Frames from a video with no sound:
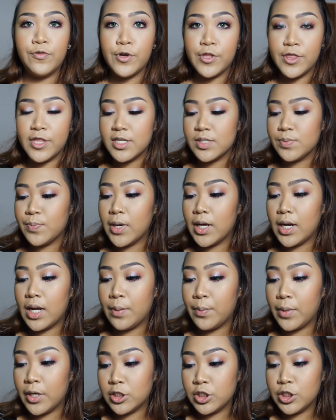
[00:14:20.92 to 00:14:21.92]
For this part,
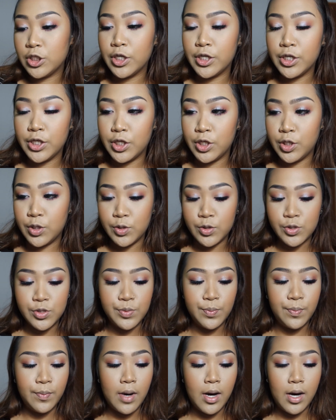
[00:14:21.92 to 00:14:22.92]
I'm actually gonna
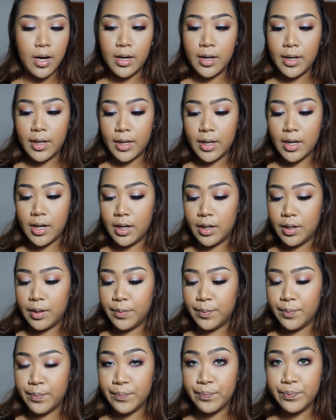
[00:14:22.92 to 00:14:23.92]
use my
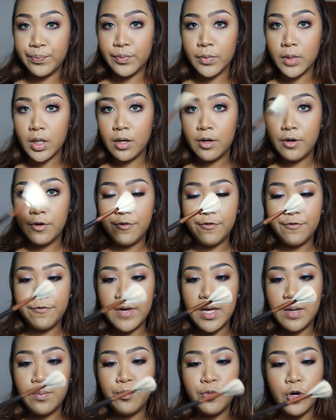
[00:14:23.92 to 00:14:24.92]

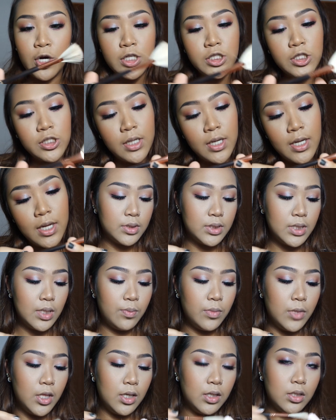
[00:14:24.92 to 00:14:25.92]
fan brush.
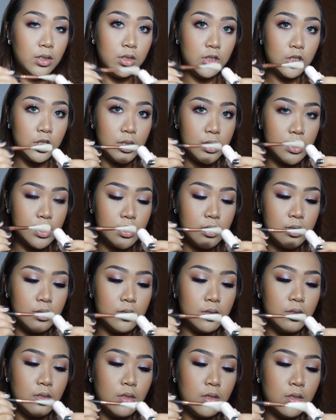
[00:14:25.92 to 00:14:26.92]
Same thing,
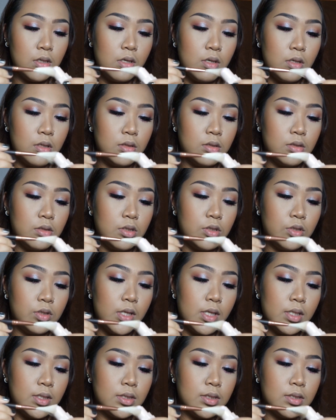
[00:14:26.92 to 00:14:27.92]
just do
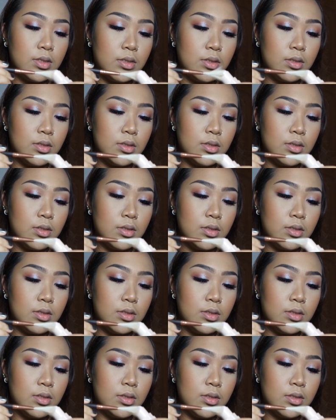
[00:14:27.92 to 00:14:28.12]
this